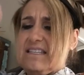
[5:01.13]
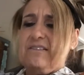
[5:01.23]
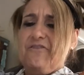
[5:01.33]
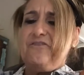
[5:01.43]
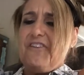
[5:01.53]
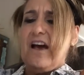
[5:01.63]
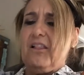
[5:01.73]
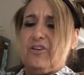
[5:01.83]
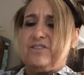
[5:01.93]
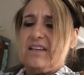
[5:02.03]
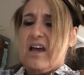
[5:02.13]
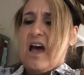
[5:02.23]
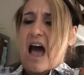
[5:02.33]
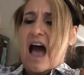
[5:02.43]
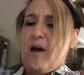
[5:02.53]
And fellers,
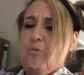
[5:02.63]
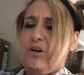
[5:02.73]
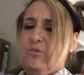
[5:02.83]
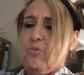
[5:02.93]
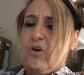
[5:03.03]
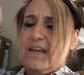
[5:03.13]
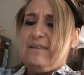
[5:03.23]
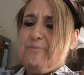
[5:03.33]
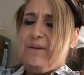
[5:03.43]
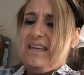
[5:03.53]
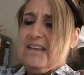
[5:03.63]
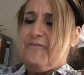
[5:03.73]
I wouldn't want to be the